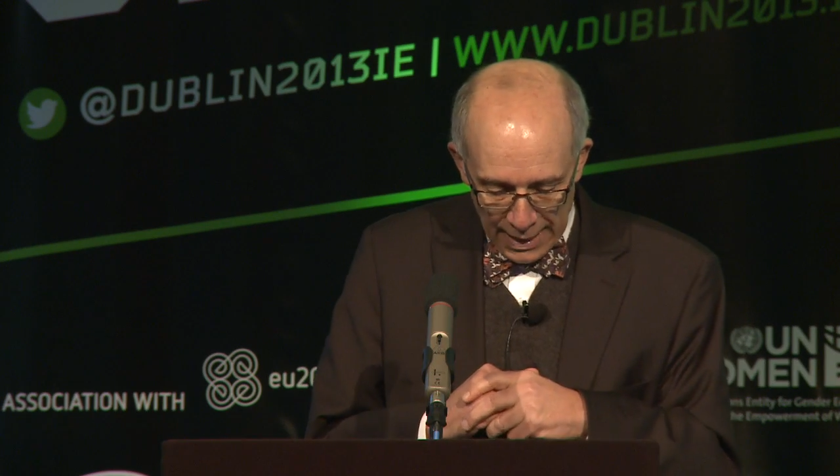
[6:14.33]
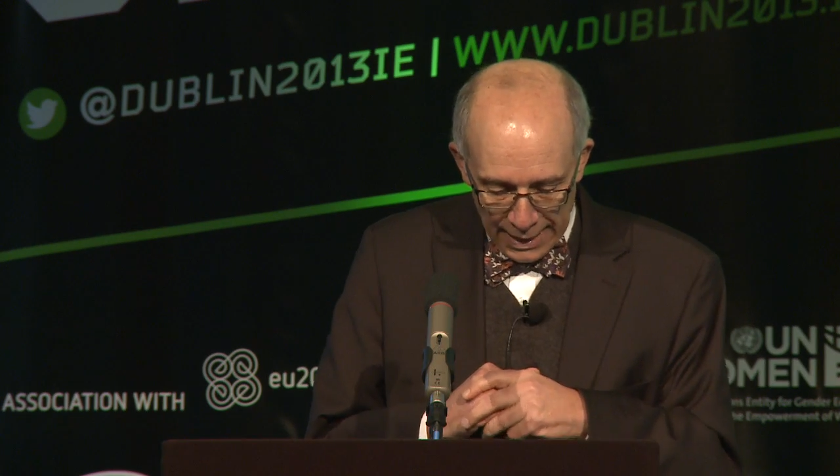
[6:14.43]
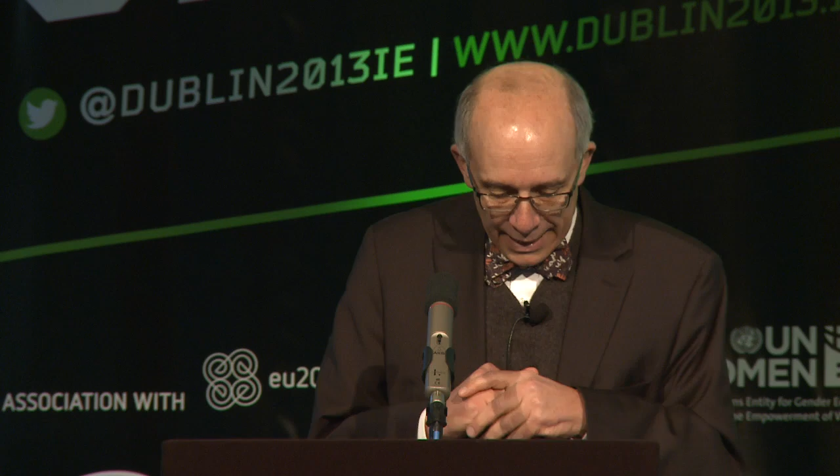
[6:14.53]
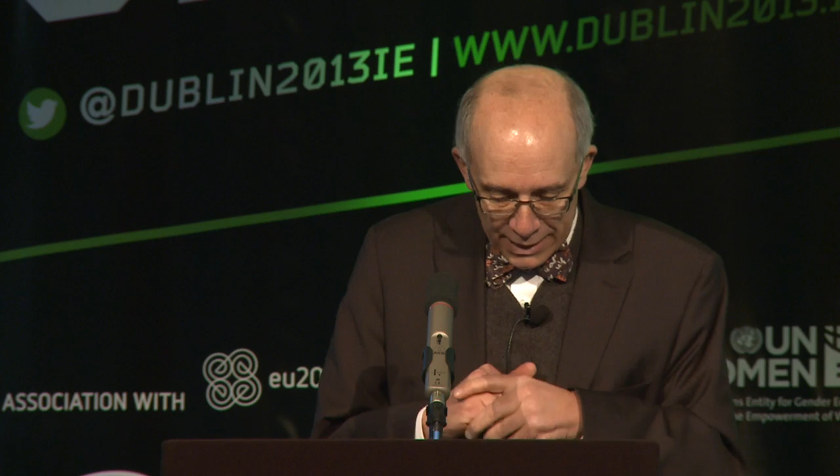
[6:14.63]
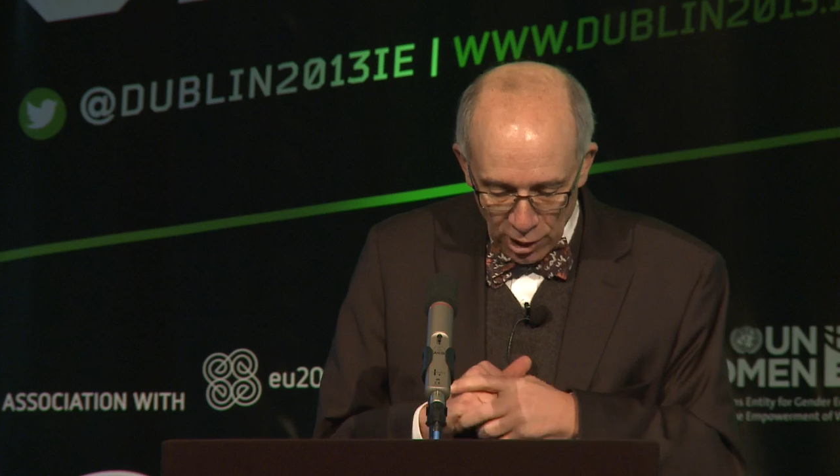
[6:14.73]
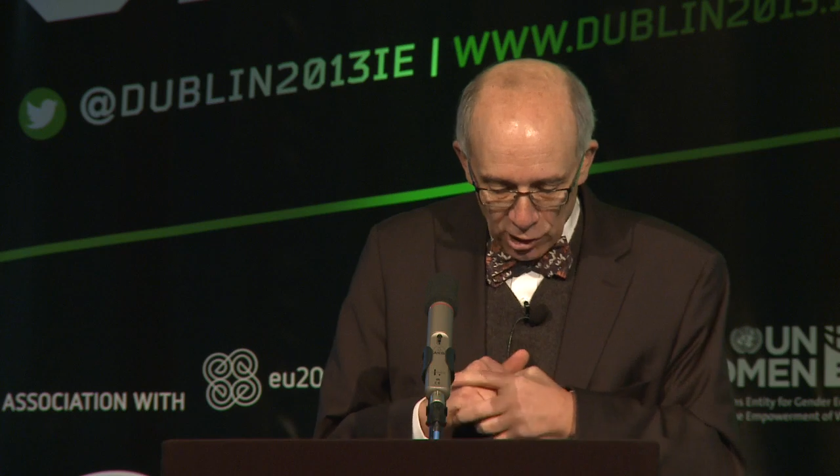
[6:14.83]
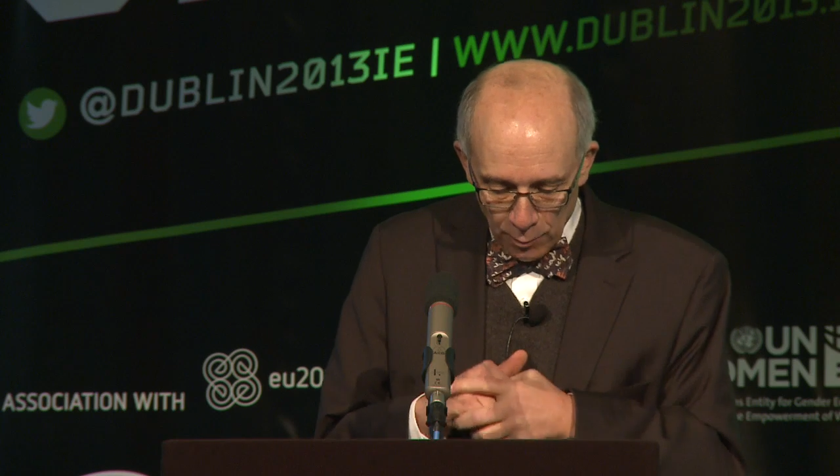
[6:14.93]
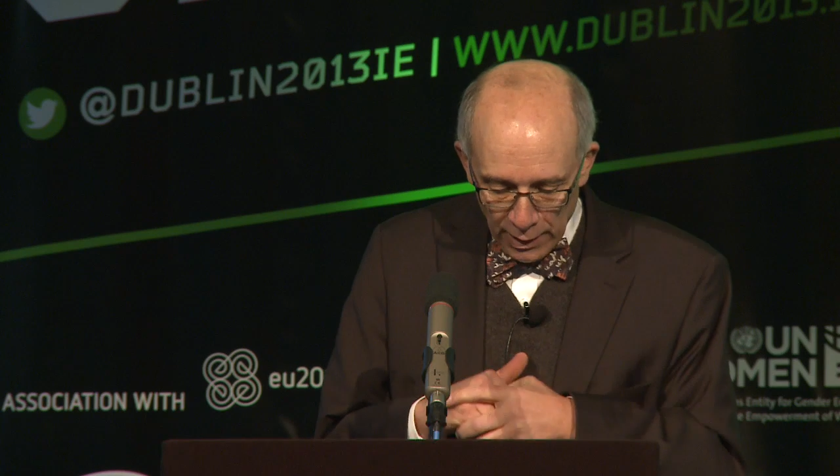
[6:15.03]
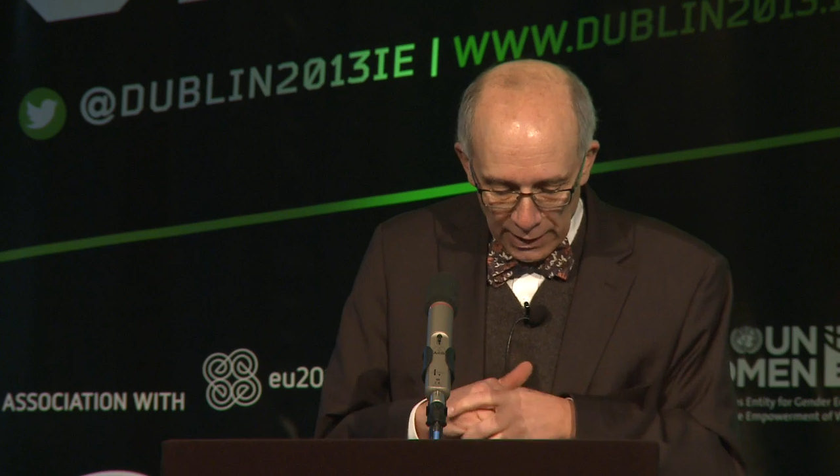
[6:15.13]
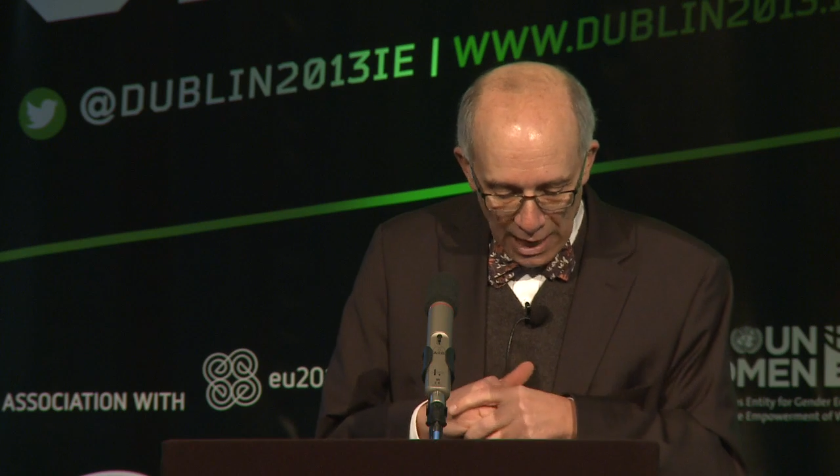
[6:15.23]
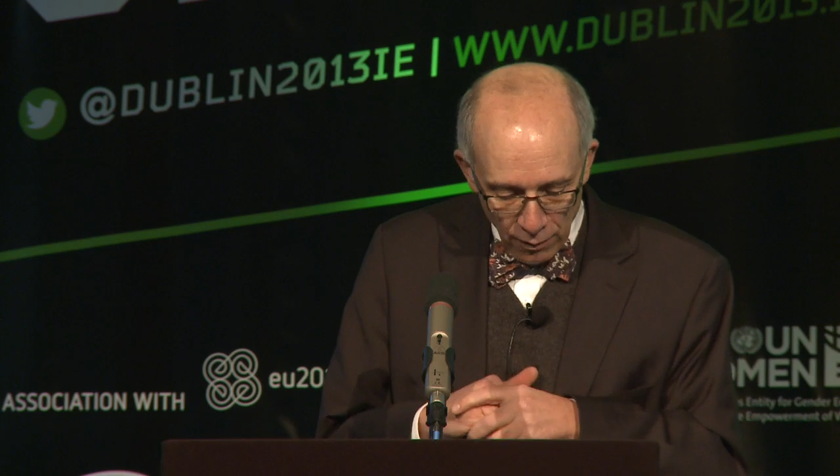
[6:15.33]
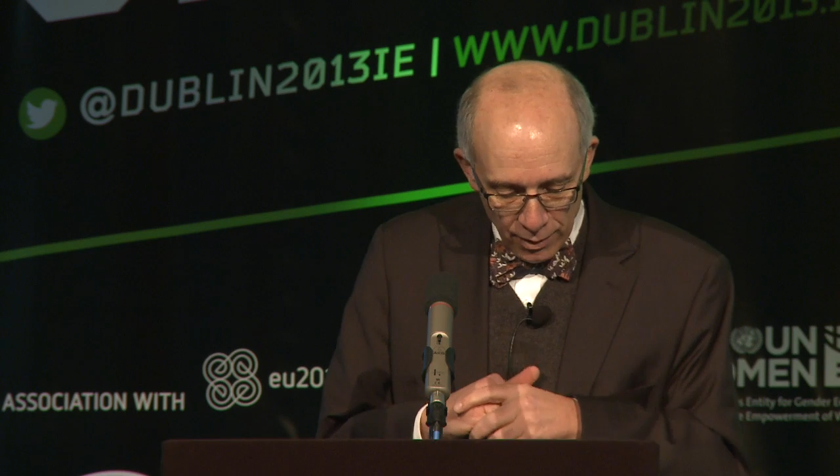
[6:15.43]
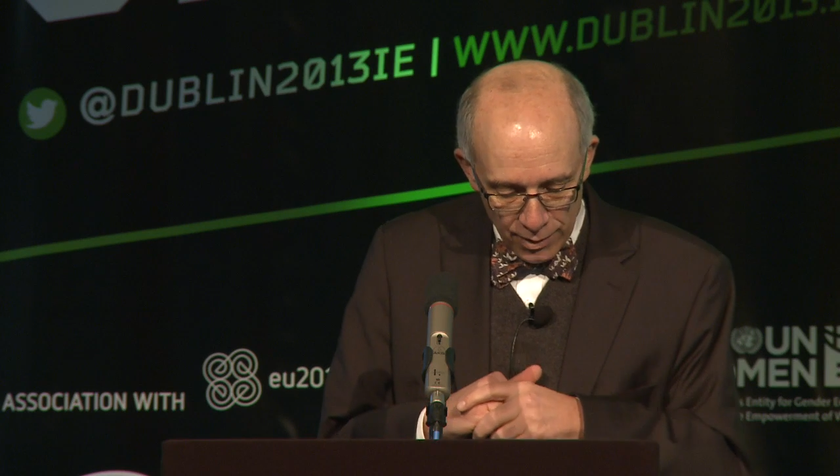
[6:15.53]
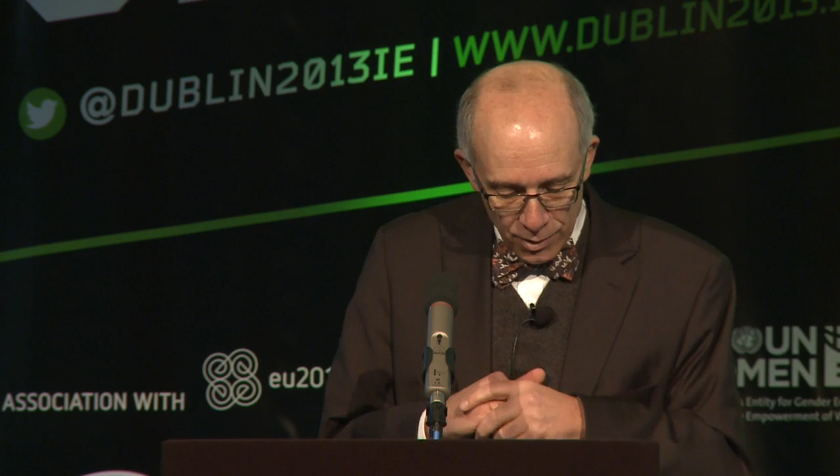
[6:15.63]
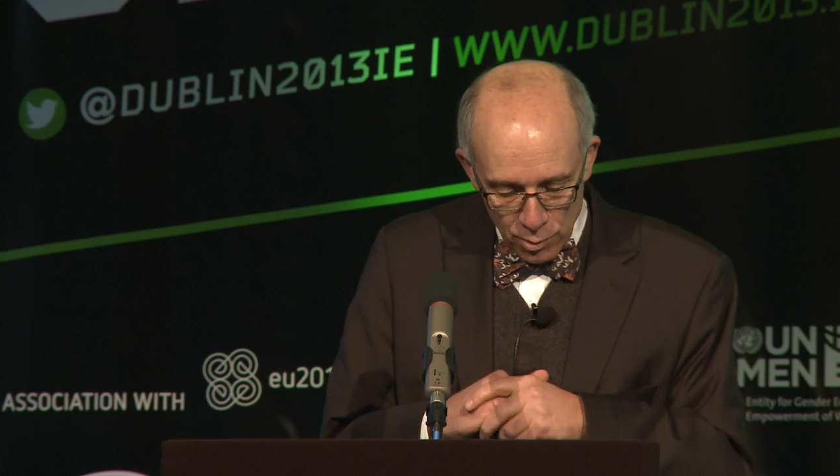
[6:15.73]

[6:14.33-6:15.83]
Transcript: And each ultimately allowed us